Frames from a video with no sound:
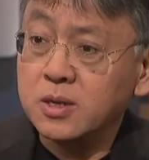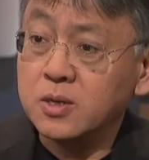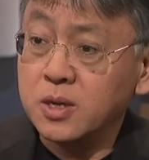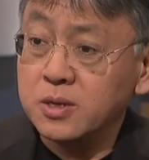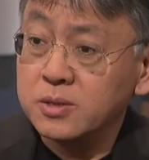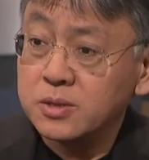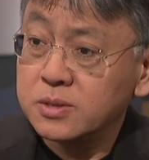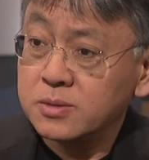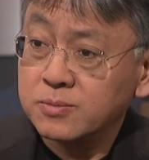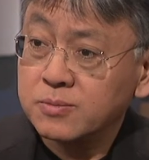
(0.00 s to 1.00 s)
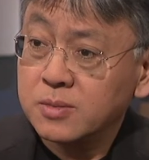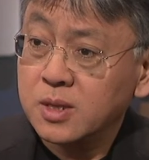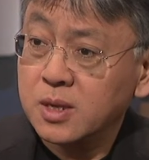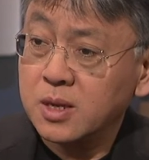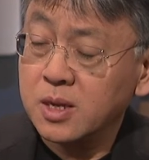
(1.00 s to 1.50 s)
goes,
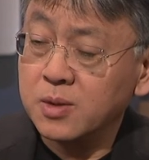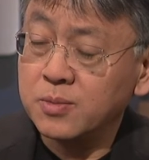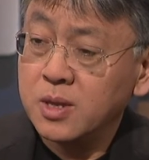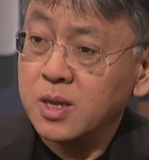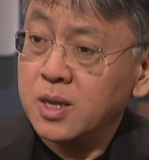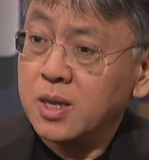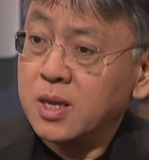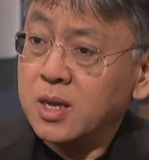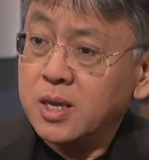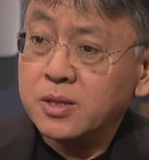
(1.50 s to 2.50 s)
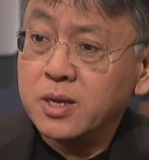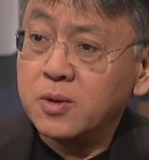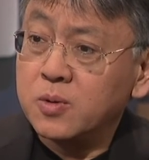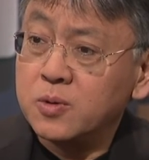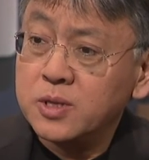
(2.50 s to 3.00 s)
um, then
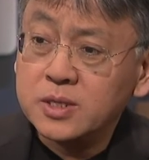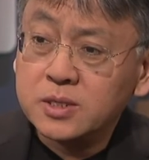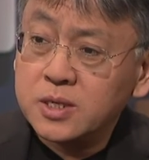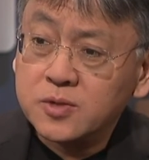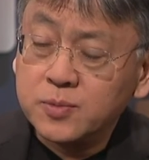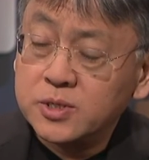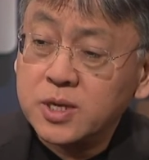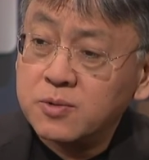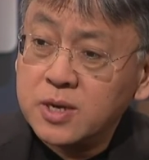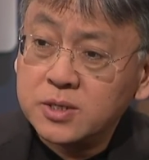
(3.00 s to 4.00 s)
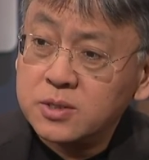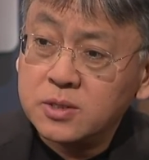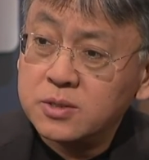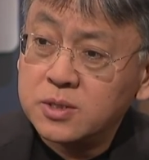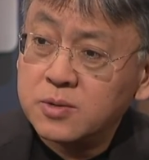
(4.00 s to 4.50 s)
all these things from a generation,
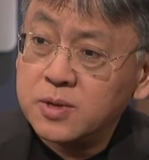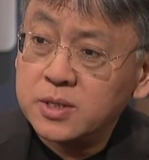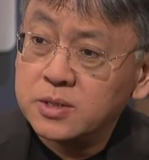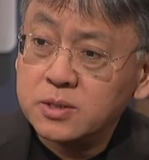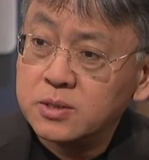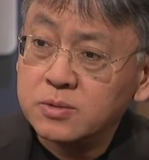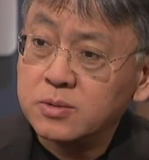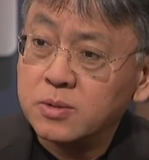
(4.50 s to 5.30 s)
two generations